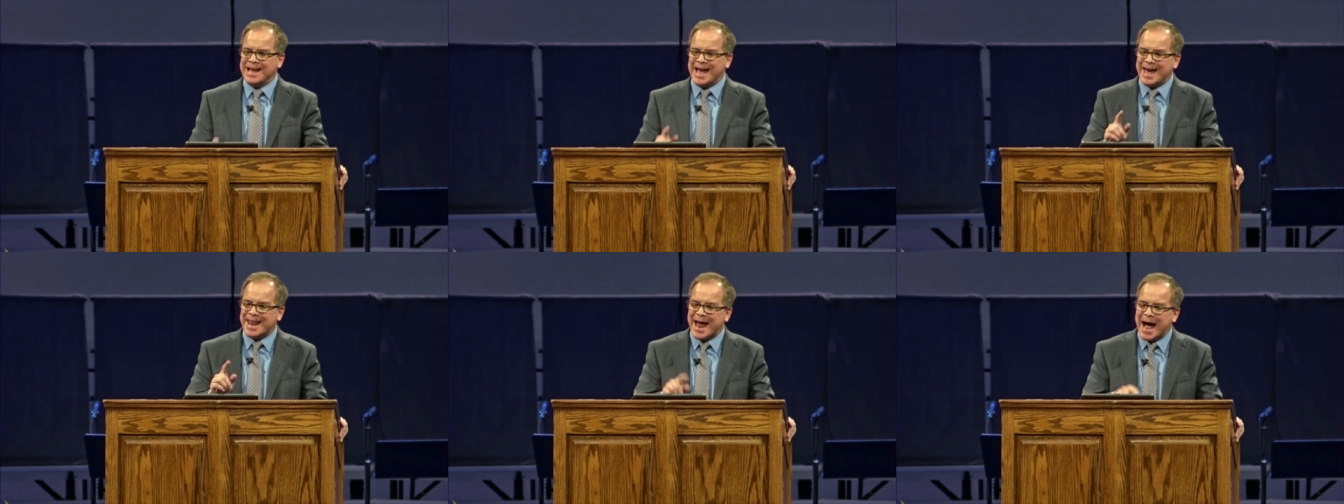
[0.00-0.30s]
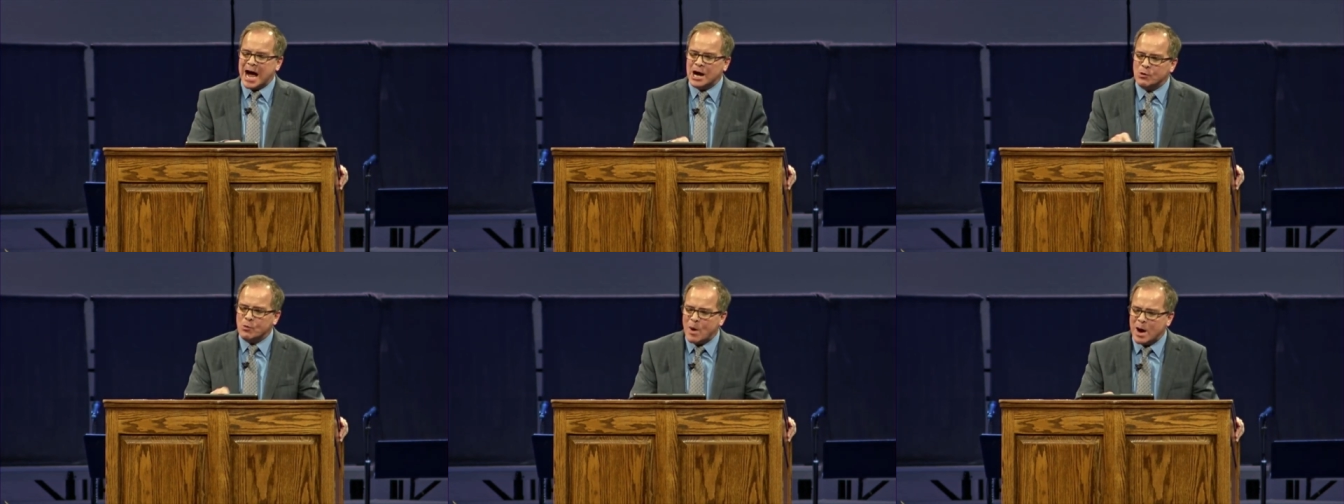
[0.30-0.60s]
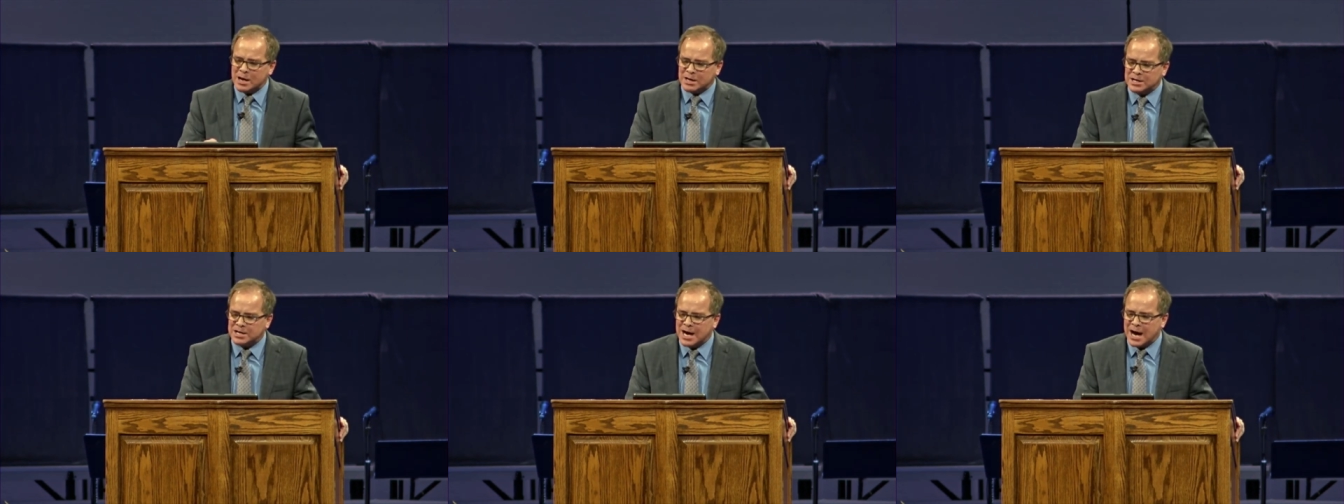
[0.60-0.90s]
And I
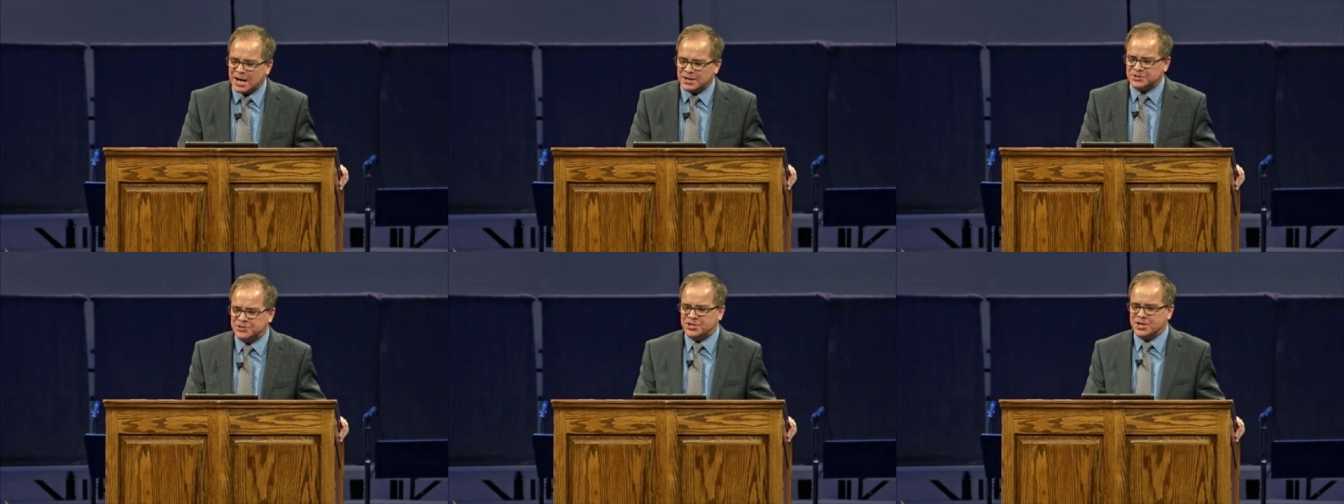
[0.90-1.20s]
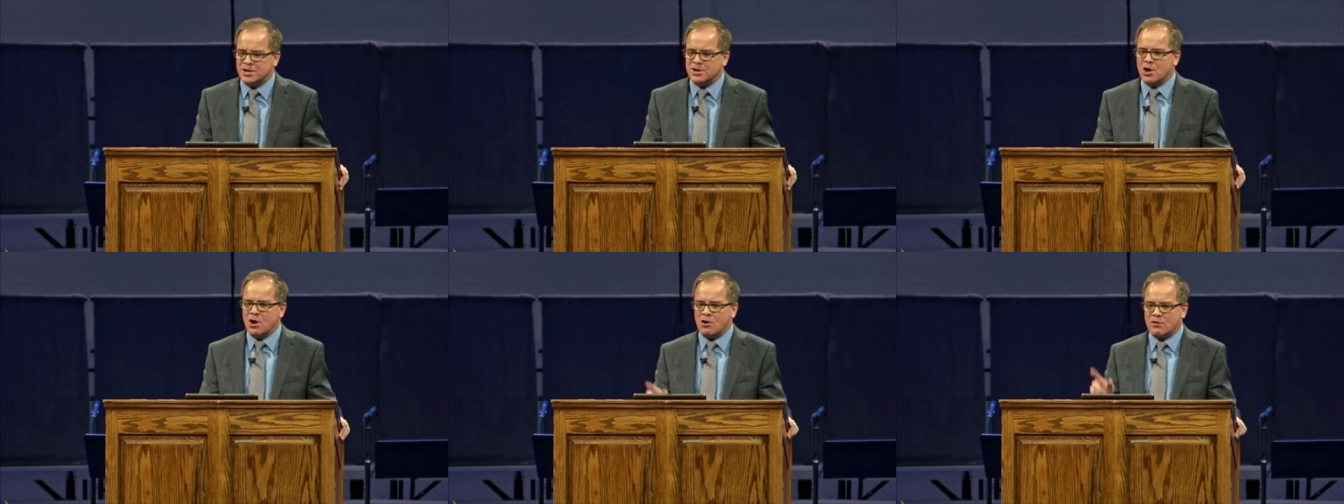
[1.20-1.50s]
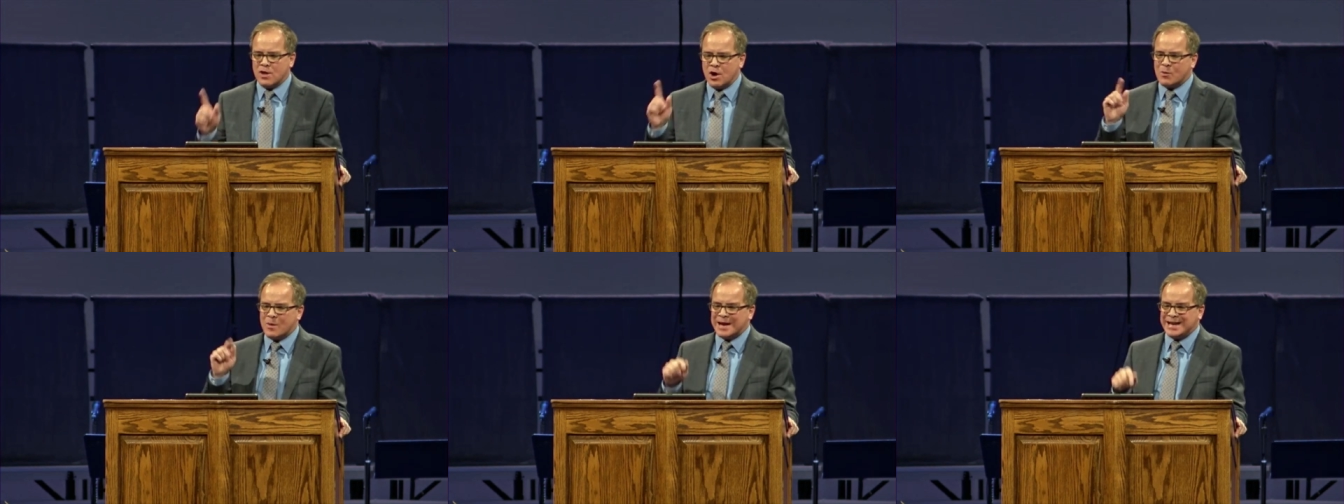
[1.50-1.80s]
want God to
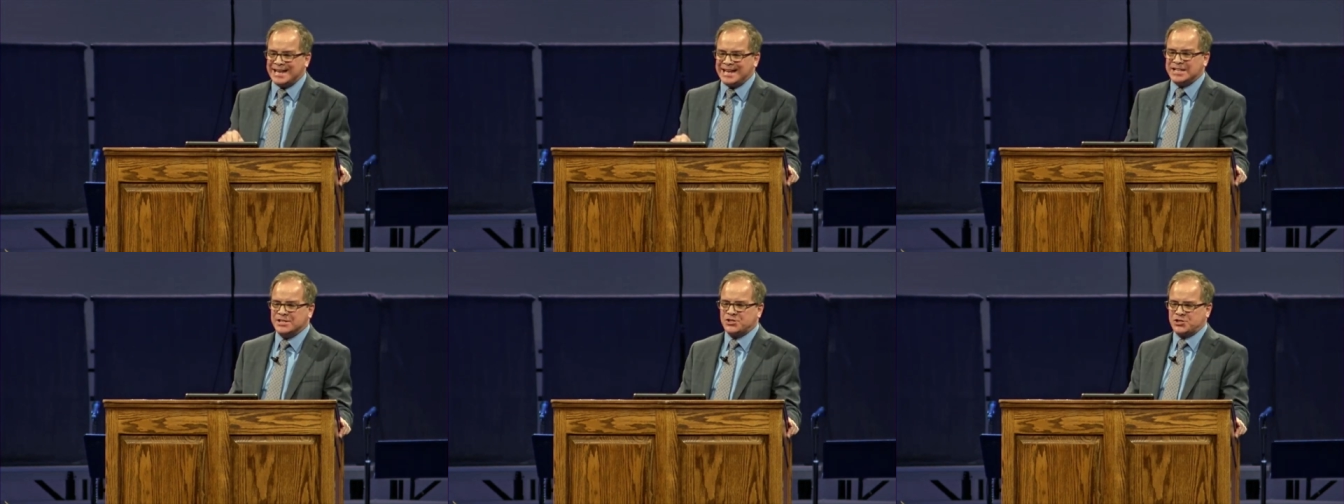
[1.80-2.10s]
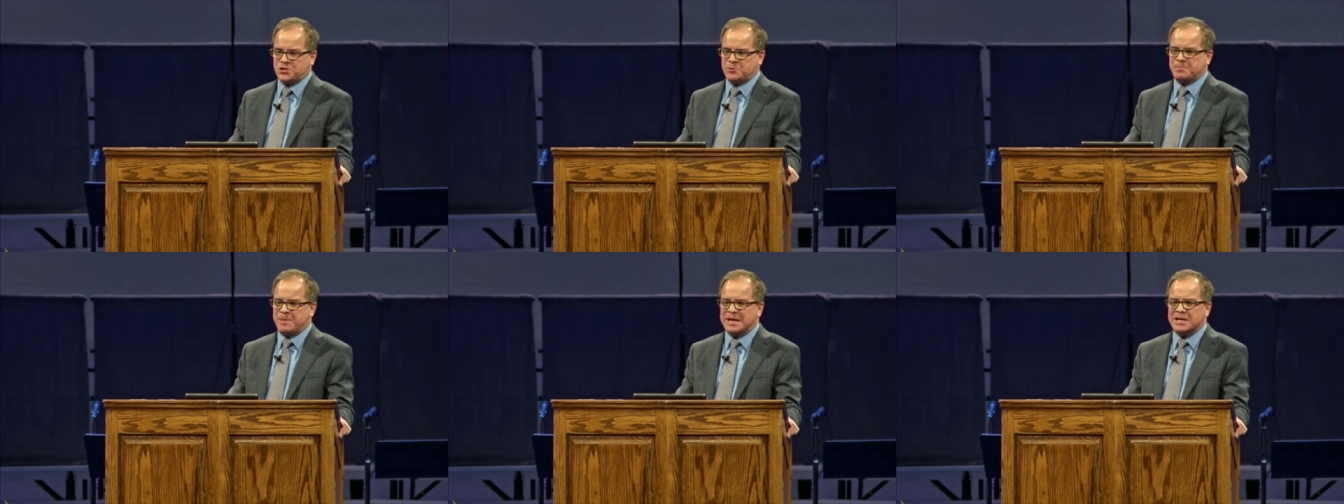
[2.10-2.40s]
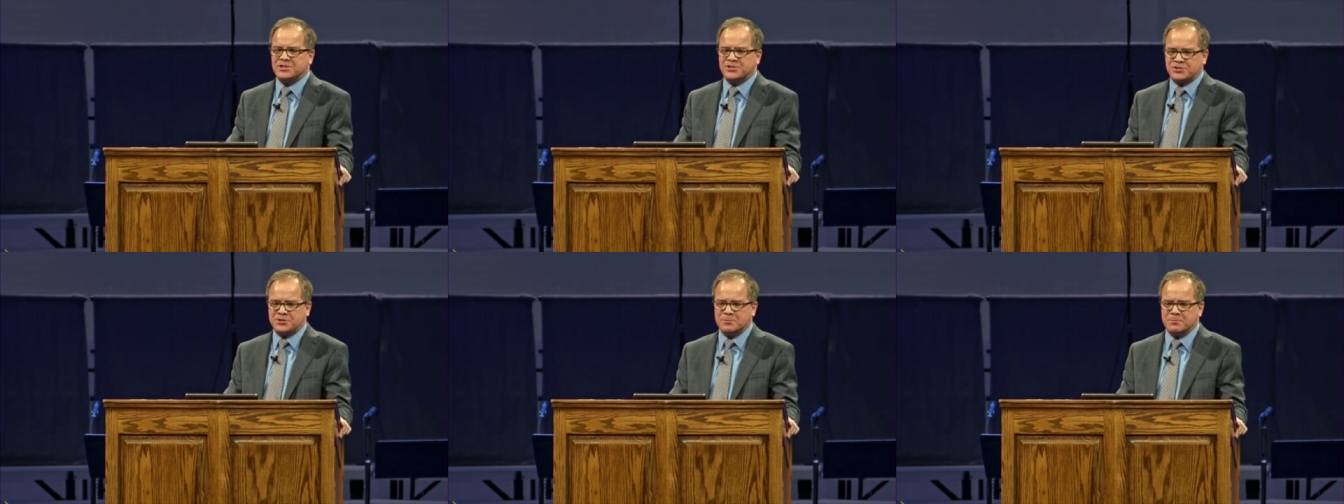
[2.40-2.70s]
know that when He
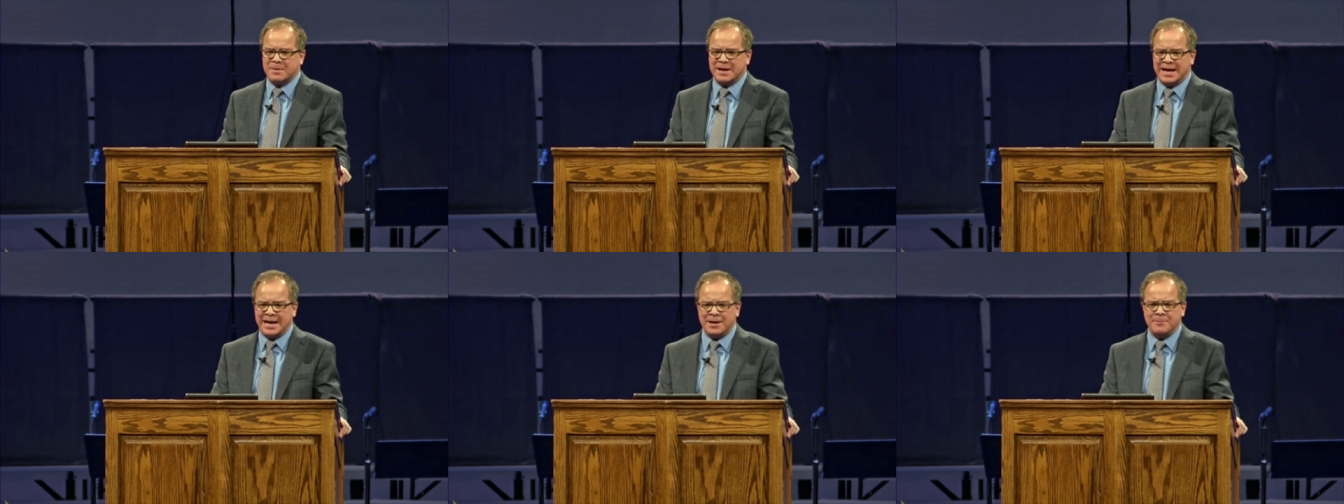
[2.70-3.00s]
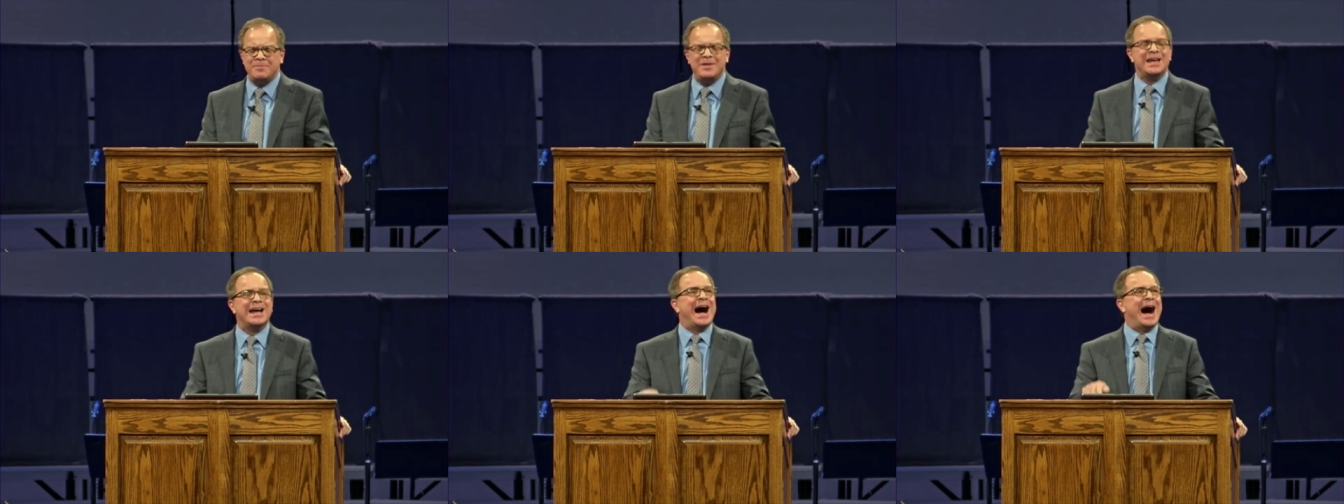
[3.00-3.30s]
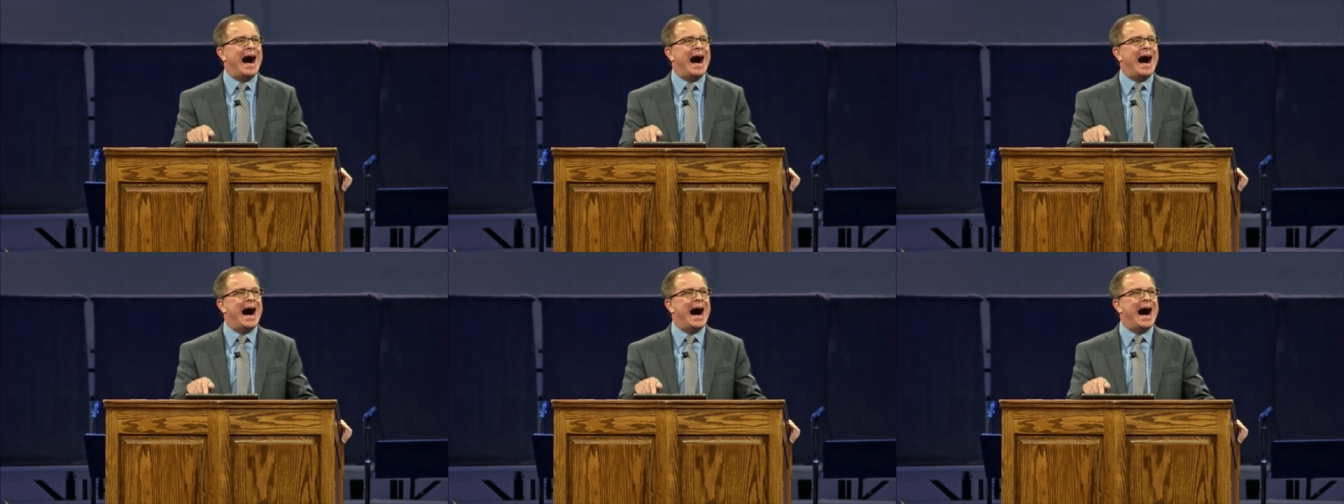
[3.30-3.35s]
speaks to me,